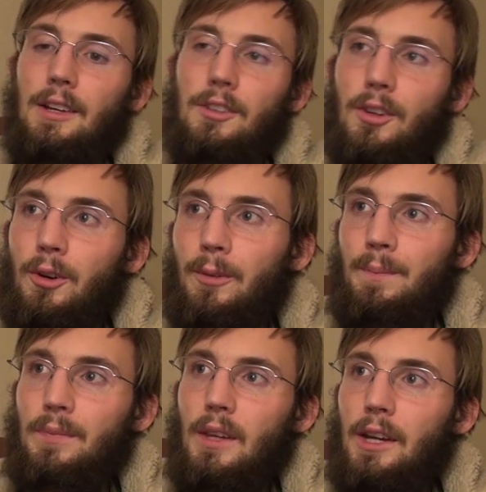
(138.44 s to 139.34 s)

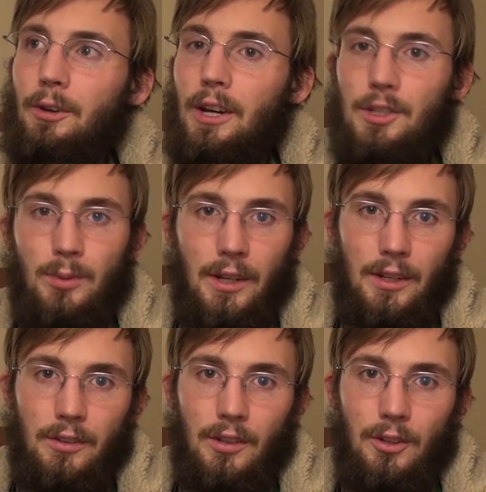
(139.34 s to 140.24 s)
So I
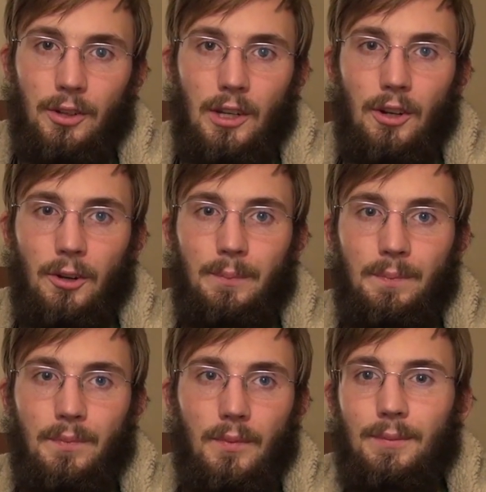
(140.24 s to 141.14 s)
graduated senior year.
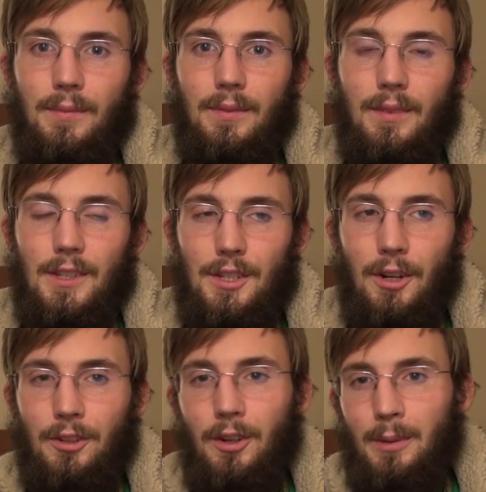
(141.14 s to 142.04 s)

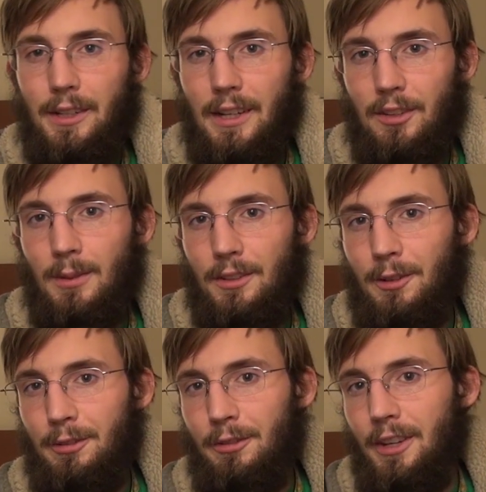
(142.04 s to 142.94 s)
Shout out to all my classmates,
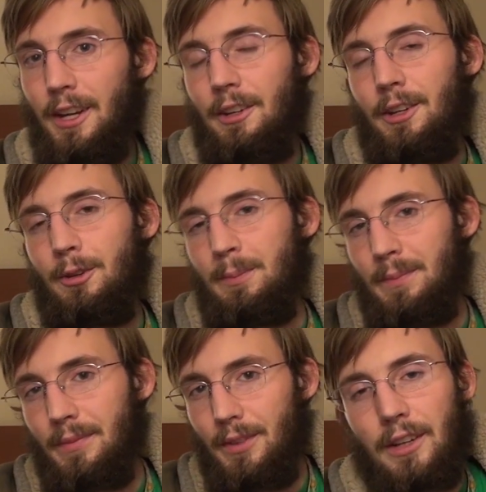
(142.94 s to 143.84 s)
all 58 of you.
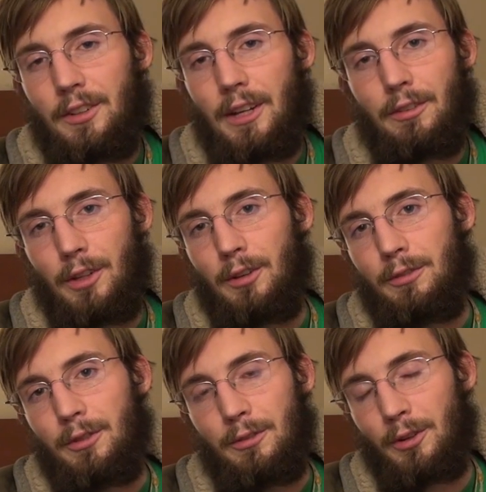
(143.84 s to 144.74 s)
I still have
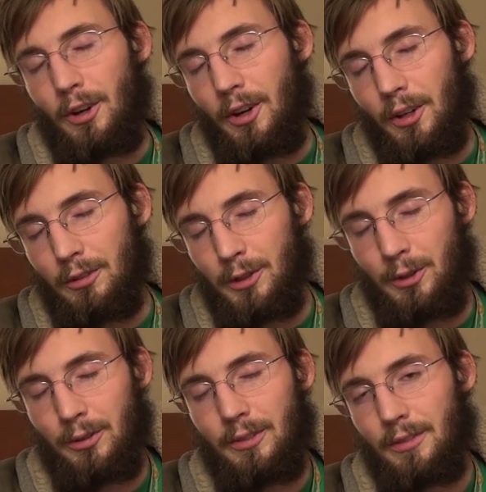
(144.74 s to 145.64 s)
love for all of
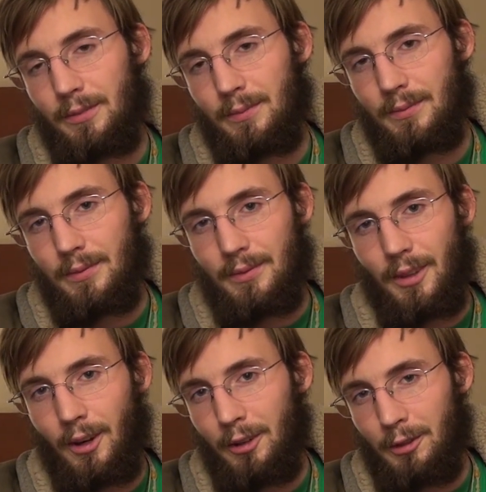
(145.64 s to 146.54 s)
you.
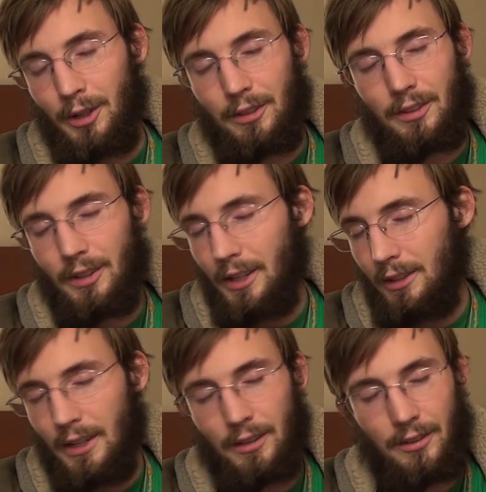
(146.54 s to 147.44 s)
All of you. I still
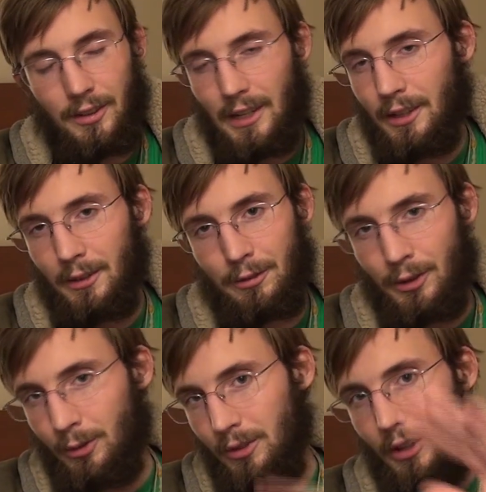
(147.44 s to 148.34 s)
have I still got love for
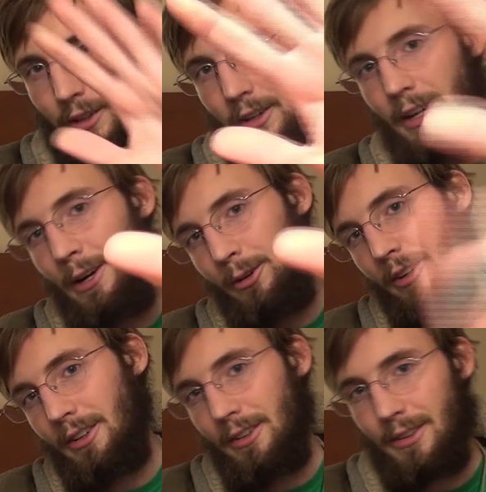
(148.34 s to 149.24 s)
you. Sending it
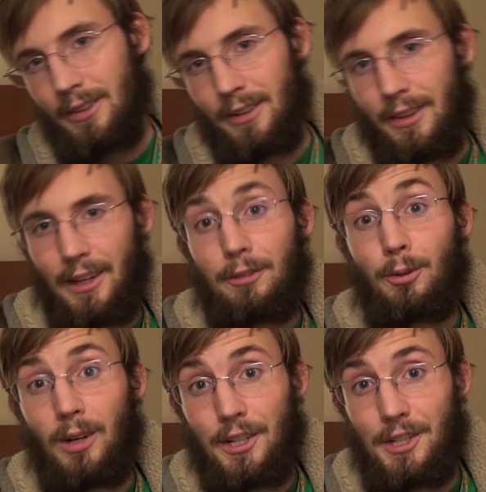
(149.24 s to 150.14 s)
out. Thanks
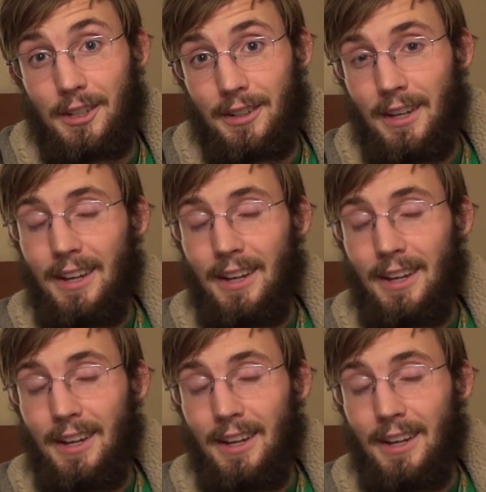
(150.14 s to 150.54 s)
for watching.